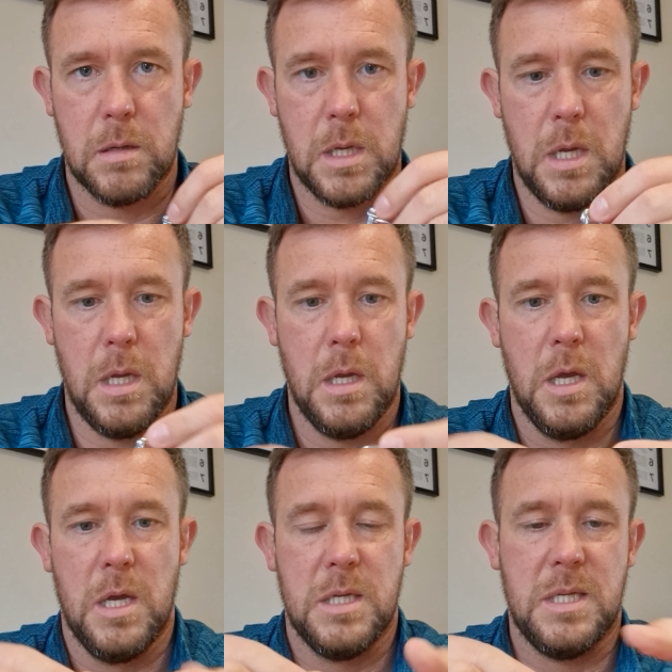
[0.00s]
Okay,
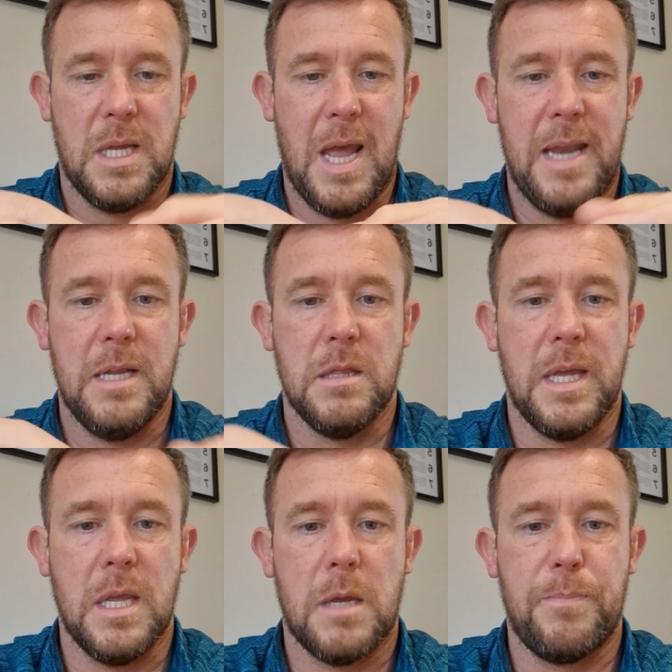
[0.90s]
take any
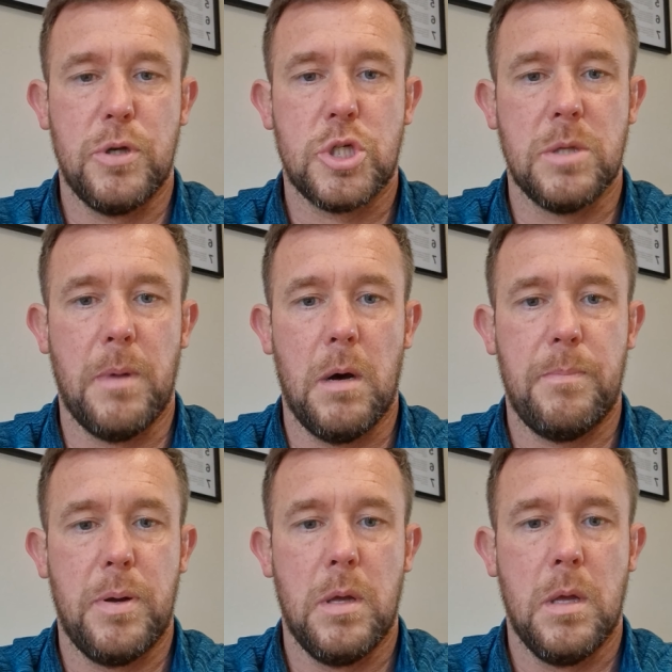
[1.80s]
link, push them up,